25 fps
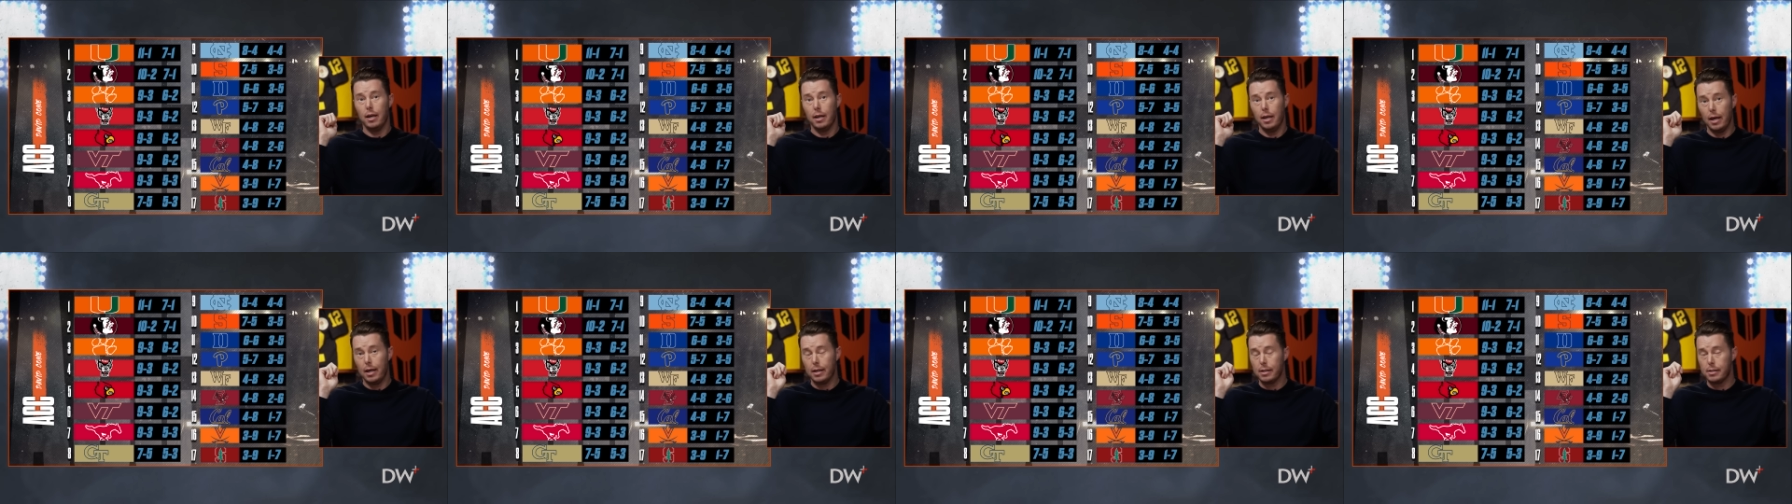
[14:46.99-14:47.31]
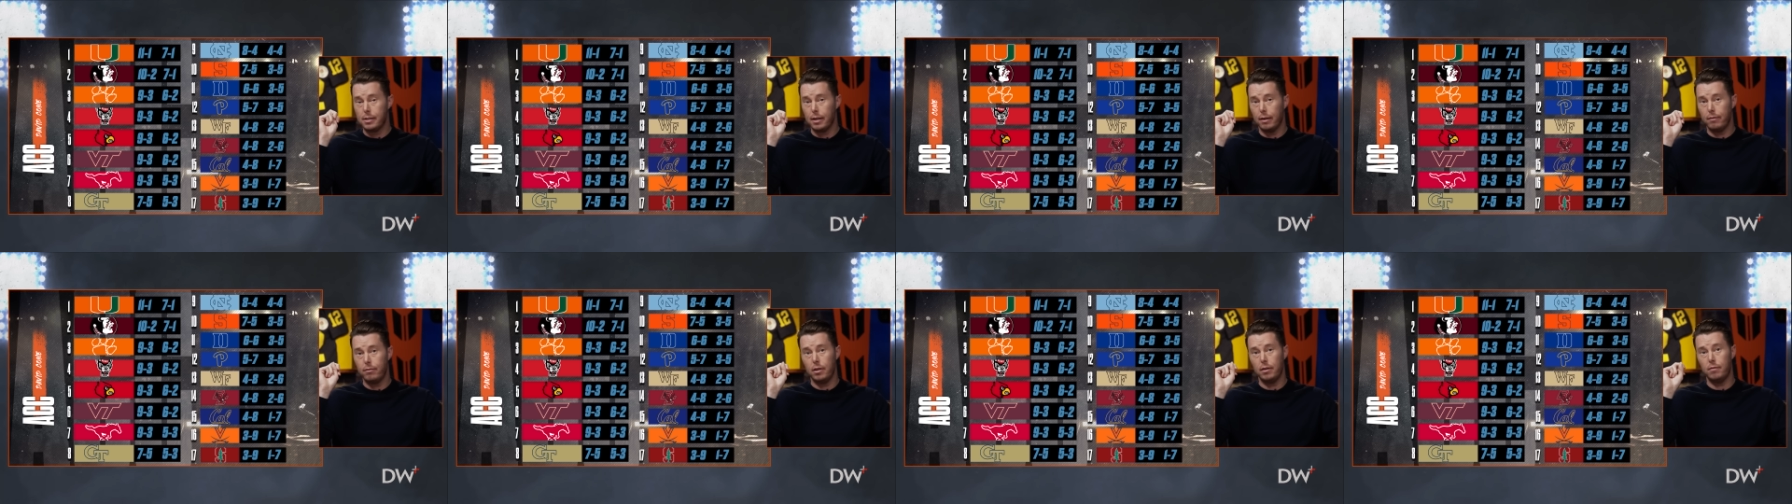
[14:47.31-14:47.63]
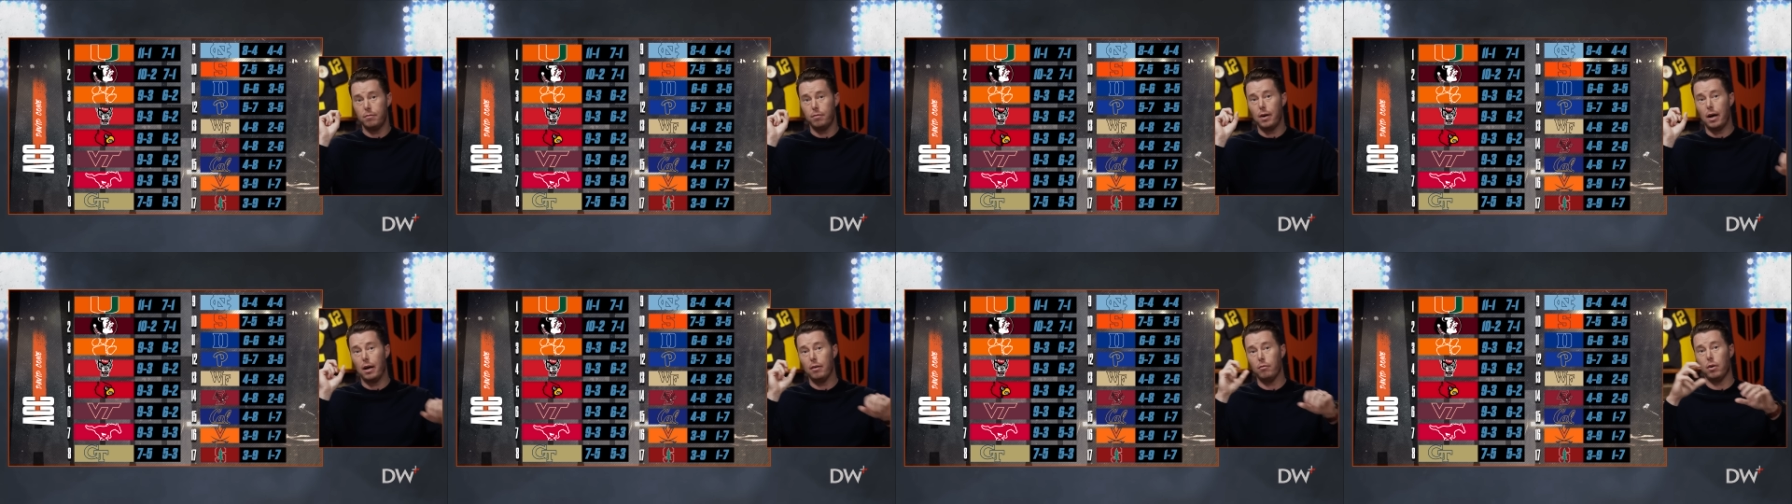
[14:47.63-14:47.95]
Yeah,
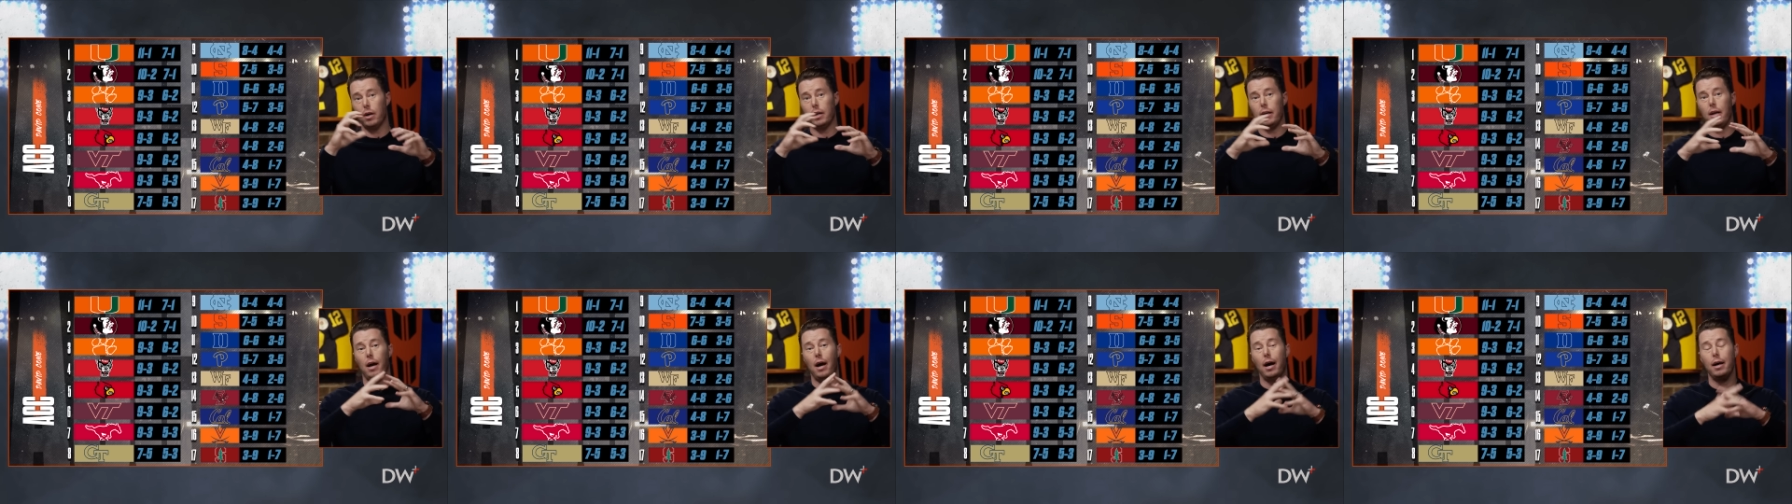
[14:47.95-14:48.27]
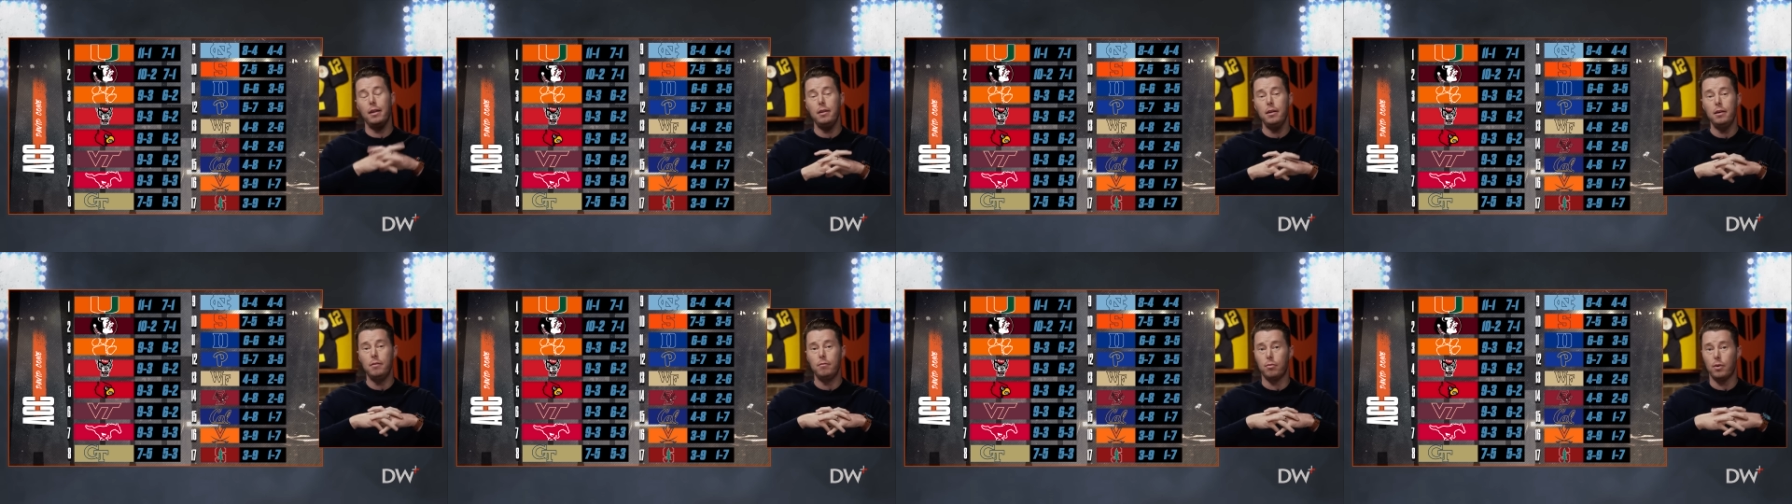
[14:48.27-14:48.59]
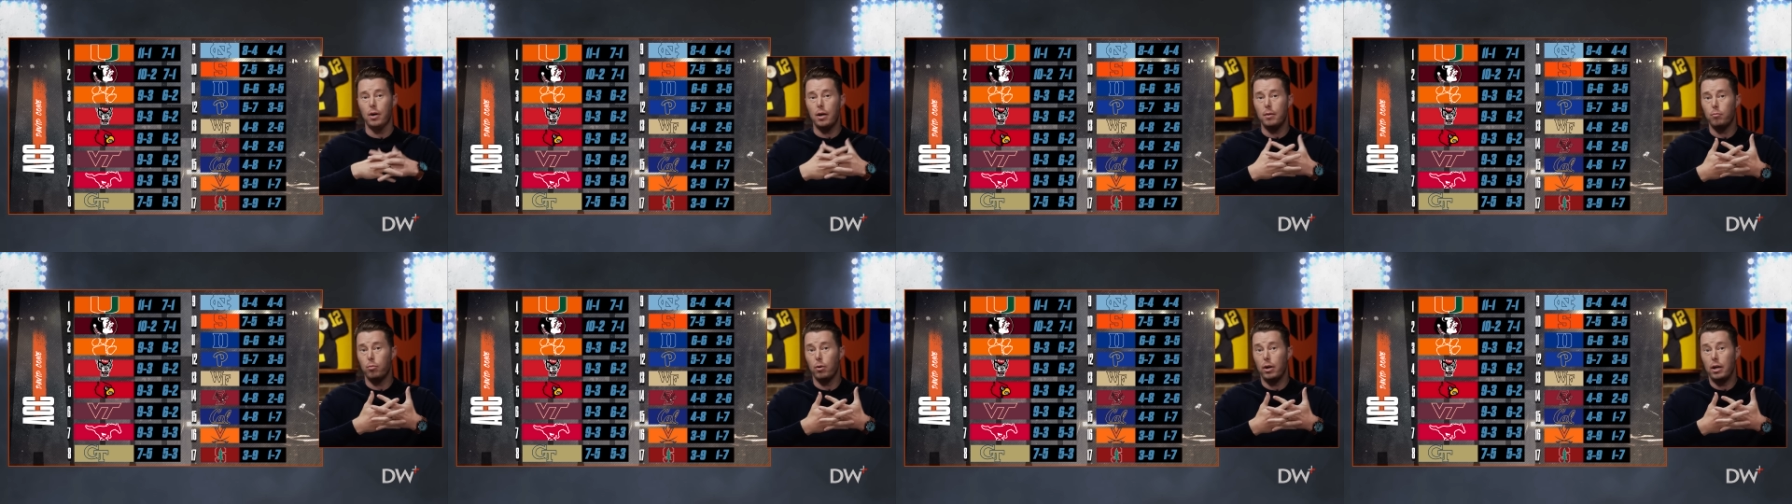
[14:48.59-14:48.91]
7-5 right now. I think
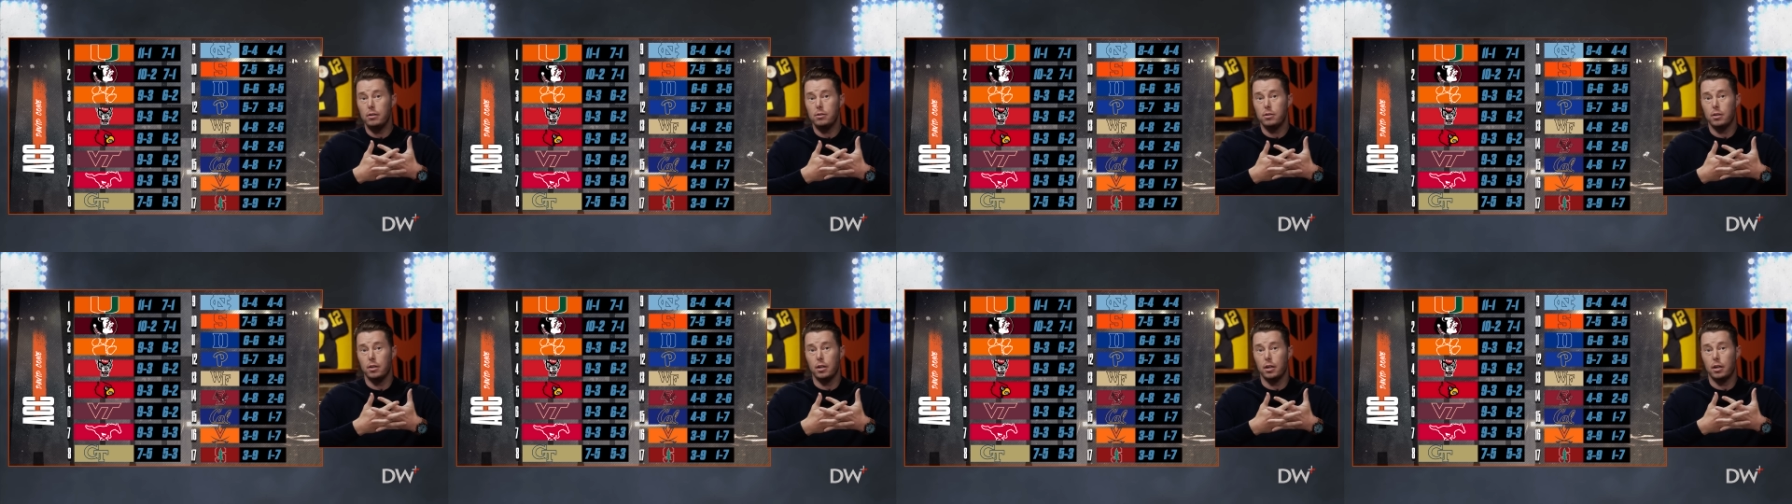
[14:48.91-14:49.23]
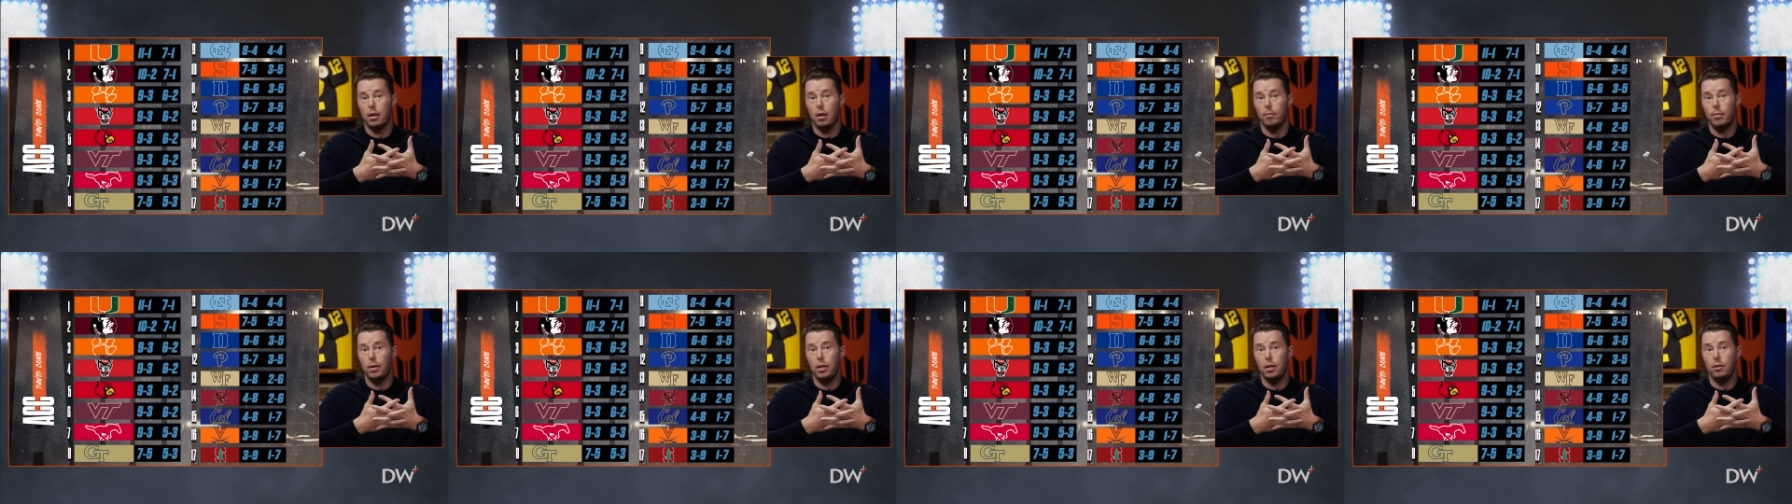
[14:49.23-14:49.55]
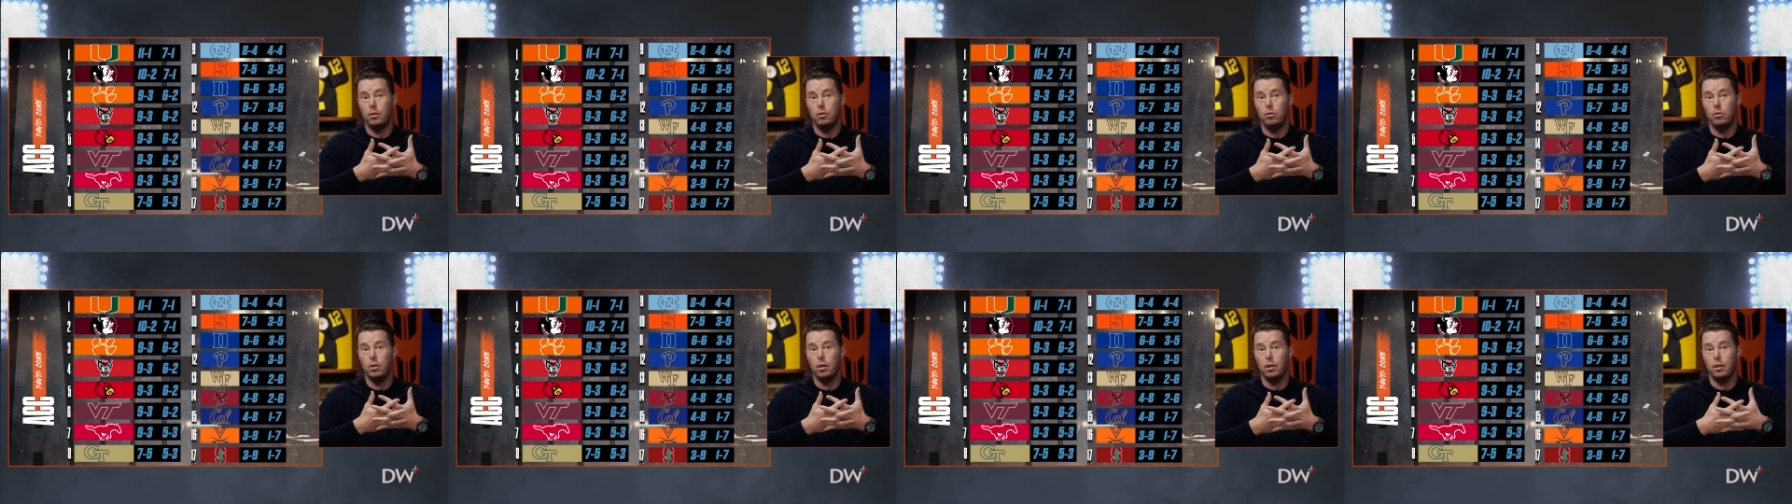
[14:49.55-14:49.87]
Fran Brown's going to come in
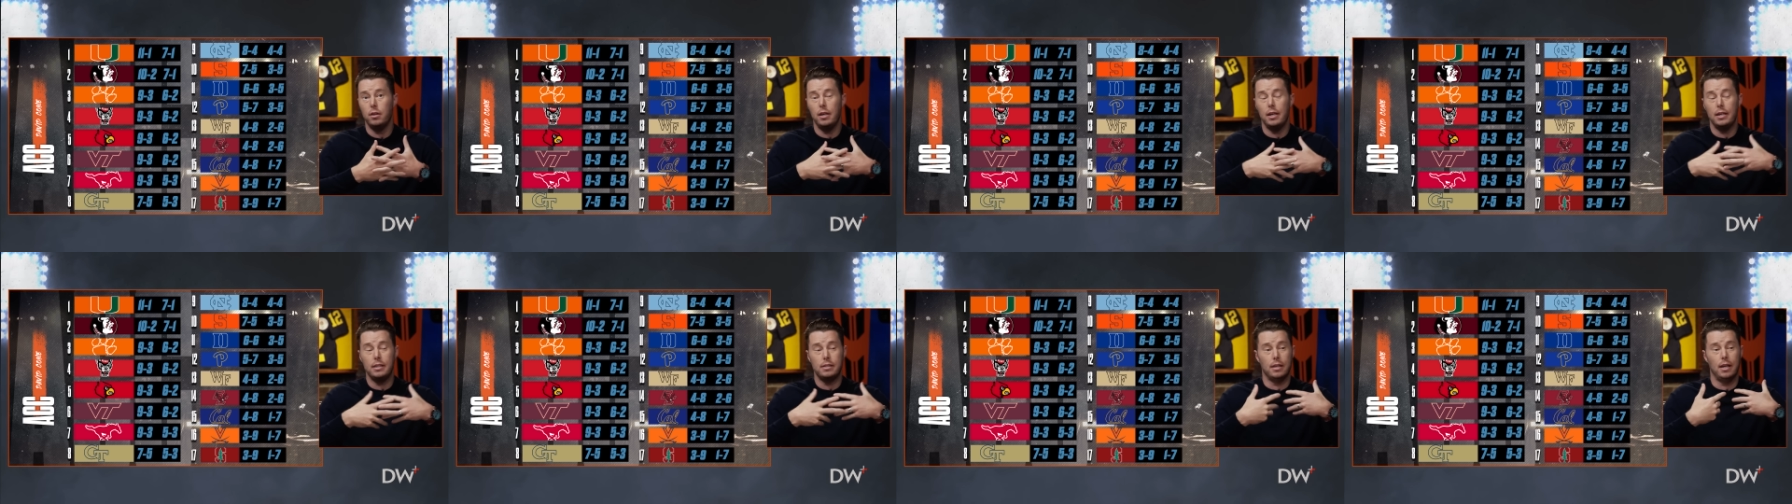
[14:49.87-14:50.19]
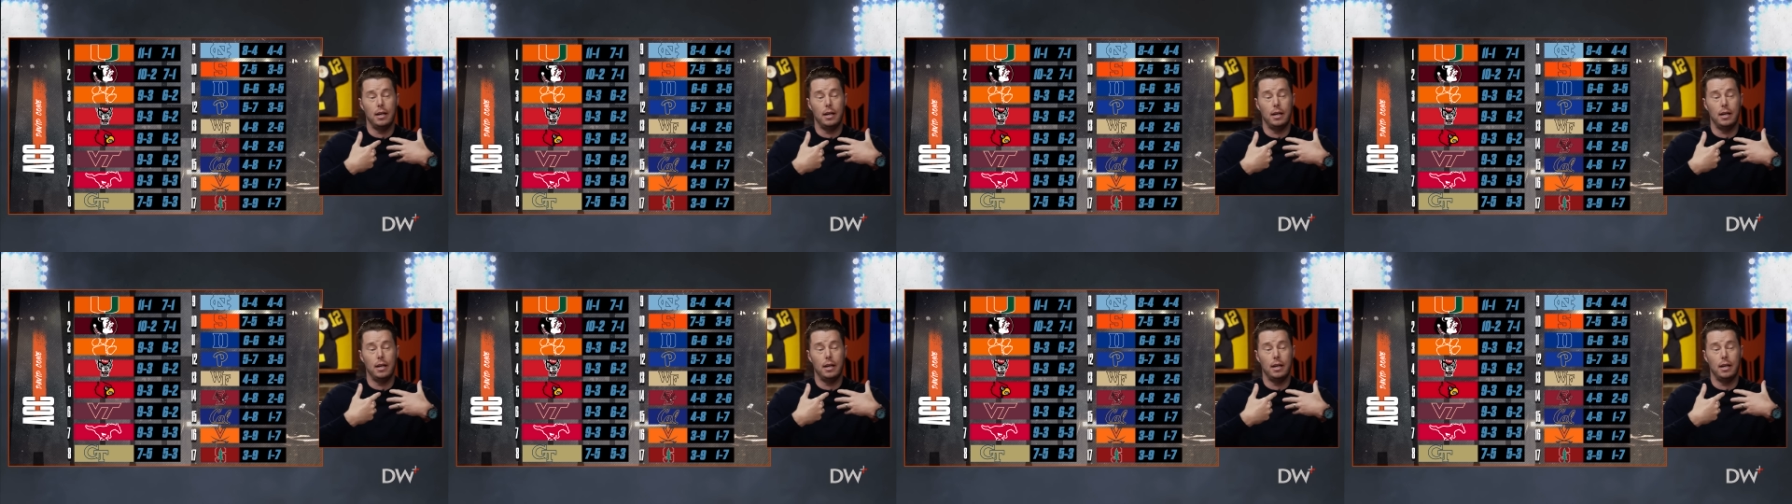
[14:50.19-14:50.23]
and do good things,